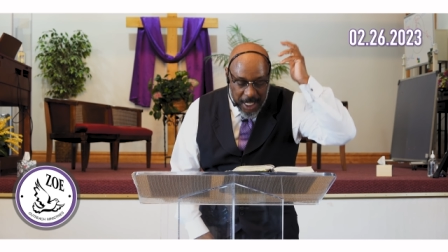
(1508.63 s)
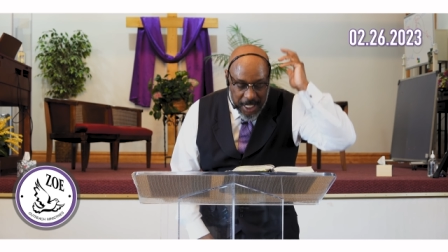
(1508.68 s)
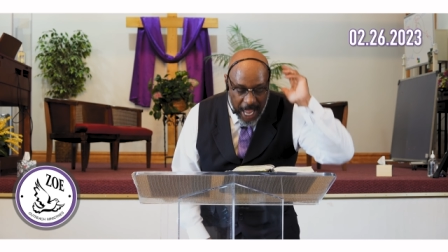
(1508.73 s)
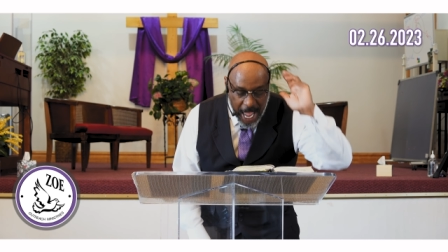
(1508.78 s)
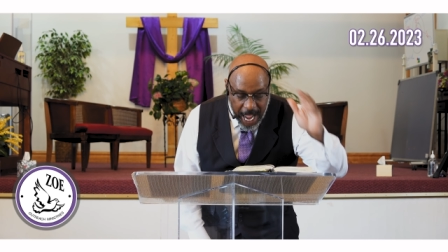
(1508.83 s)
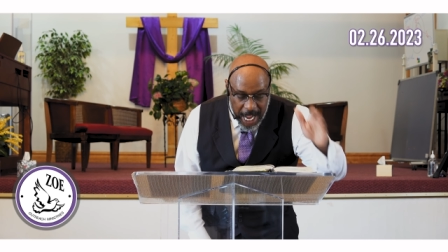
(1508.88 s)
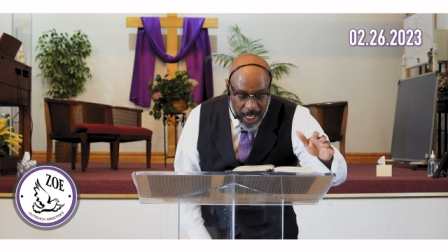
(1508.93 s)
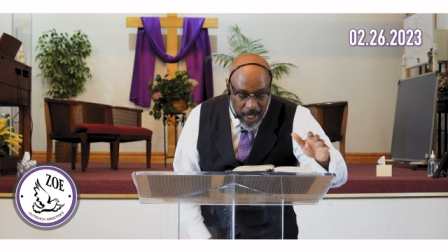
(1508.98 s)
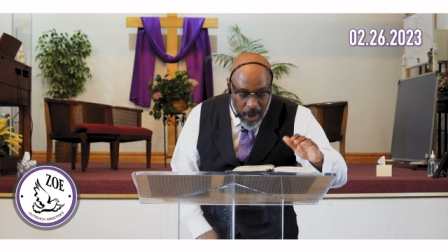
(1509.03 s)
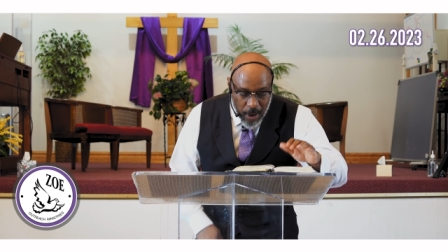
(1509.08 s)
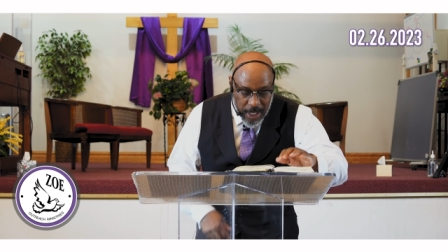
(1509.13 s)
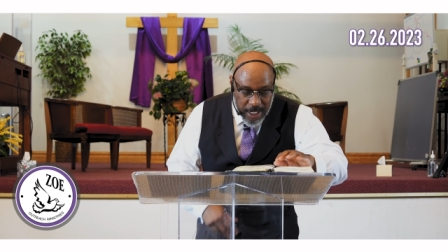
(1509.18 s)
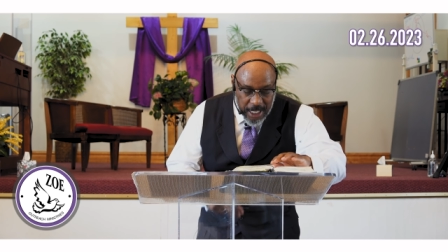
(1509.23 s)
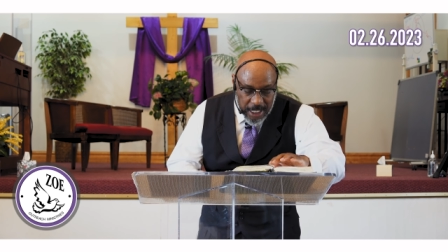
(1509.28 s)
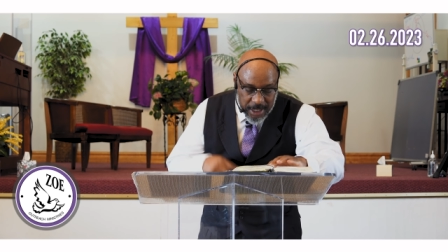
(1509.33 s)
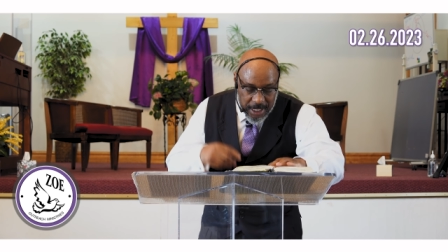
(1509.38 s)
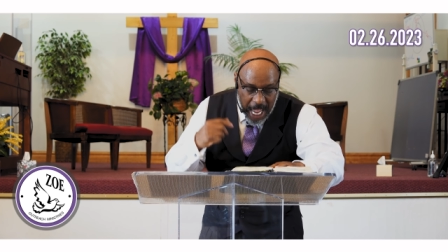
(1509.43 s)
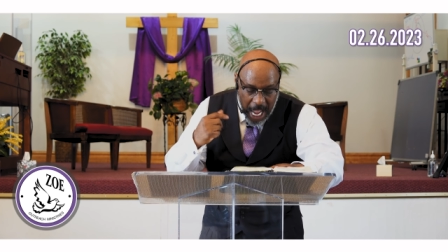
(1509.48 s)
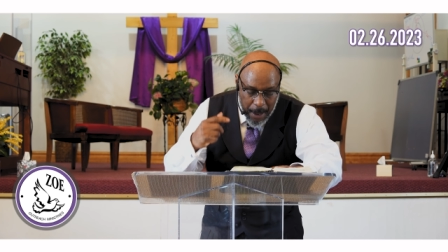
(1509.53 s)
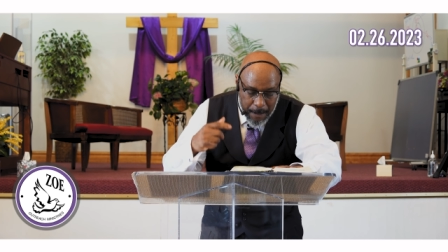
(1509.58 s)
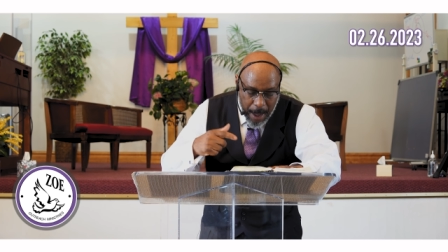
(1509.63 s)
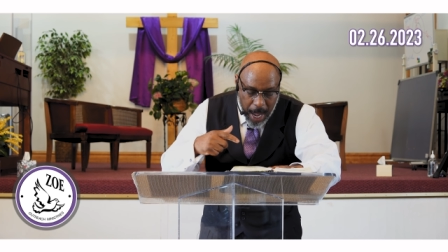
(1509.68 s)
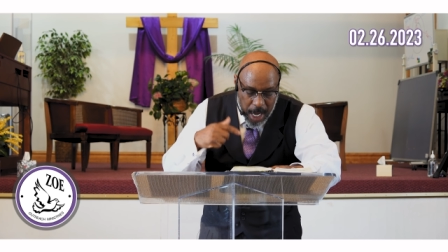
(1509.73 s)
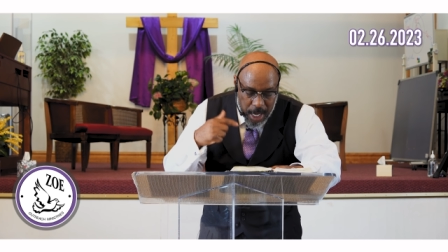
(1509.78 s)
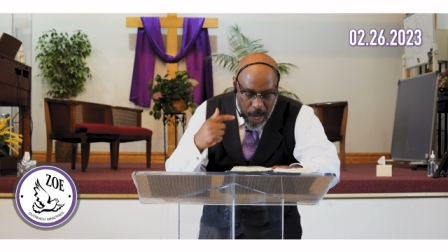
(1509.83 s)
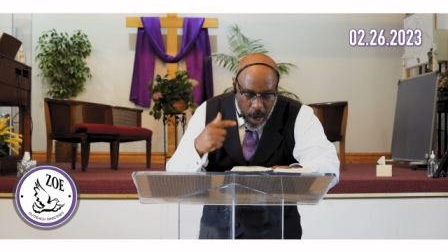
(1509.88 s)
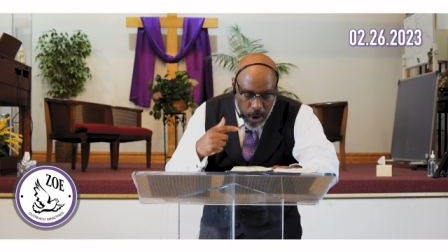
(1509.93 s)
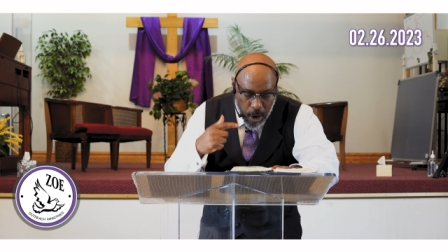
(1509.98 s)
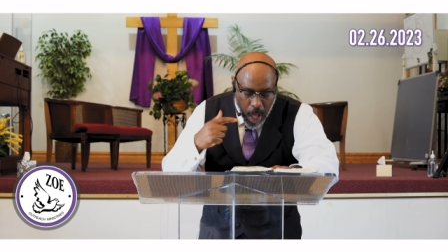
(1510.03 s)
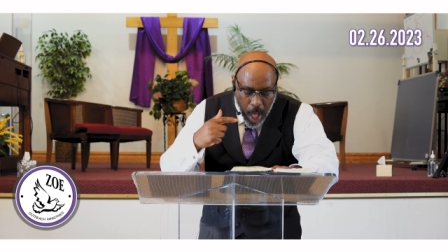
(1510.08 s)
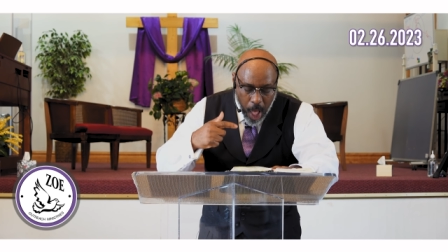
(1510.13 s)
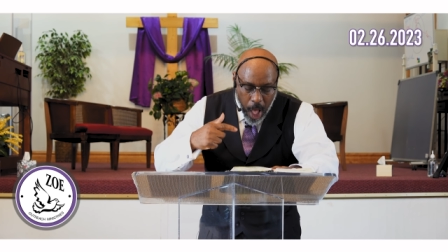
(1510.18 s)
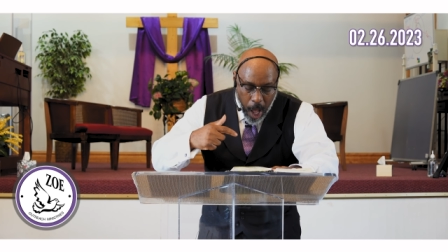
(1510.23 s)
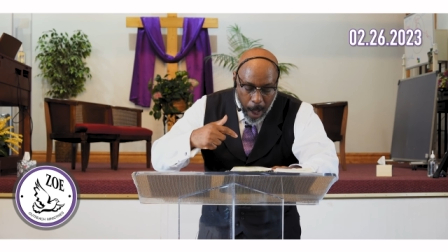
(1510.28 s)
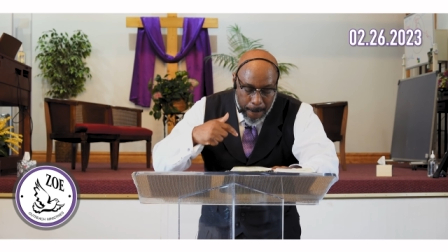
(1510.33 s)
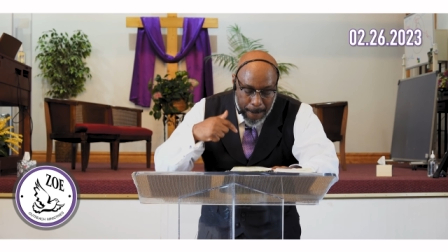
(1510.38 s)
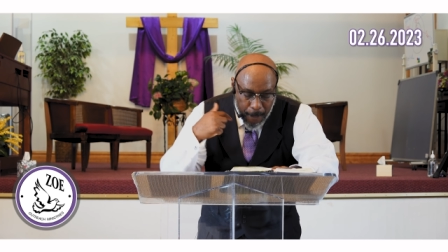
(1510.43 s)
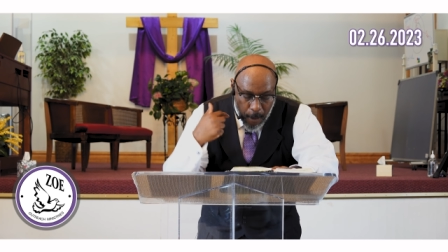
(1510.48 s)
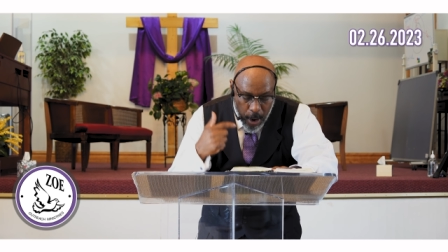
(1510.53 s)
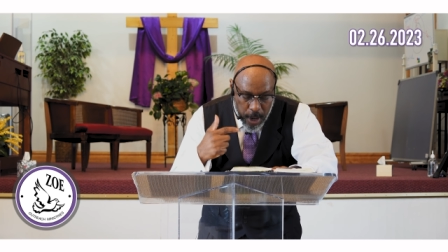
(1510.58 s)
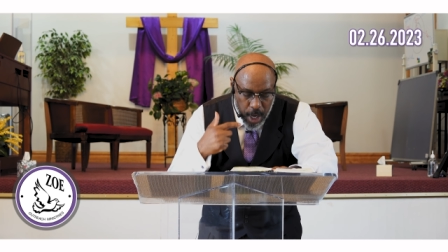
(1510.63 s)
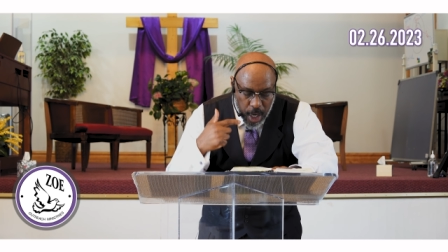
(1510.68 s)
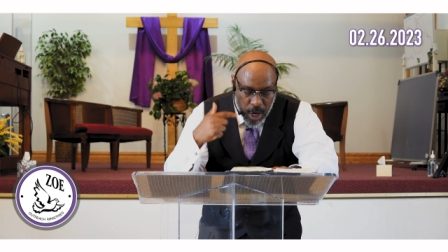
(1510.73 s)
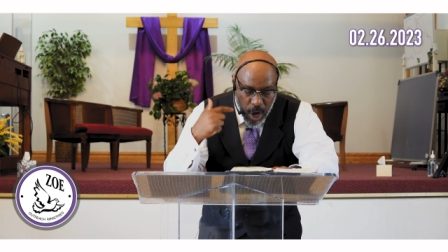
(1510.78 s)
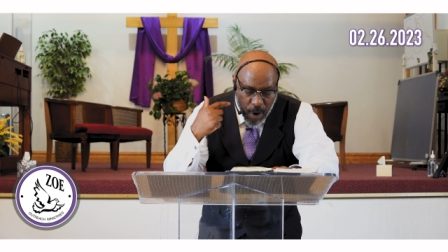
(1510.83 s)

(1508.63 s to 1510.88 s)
Take your, he says, Take my yoke upon you,